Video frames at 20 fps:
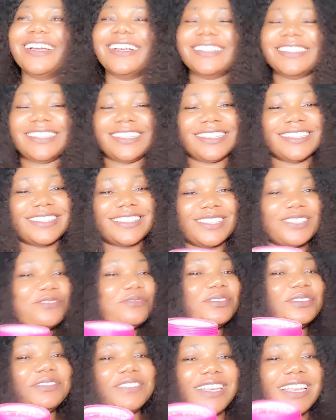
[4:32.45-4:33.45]
this, you
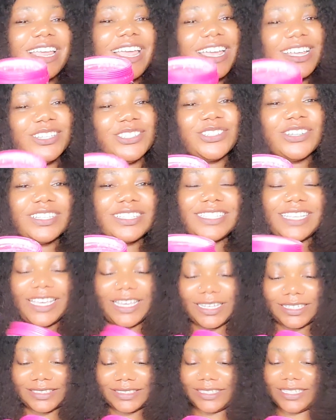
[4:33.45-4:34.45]
would really enjoy
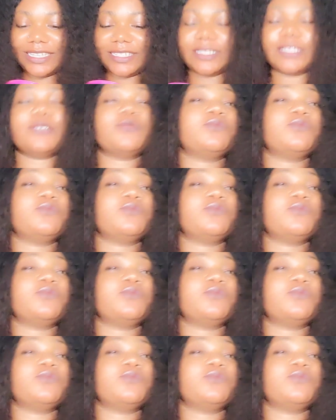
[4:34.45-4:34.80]
taking this. It's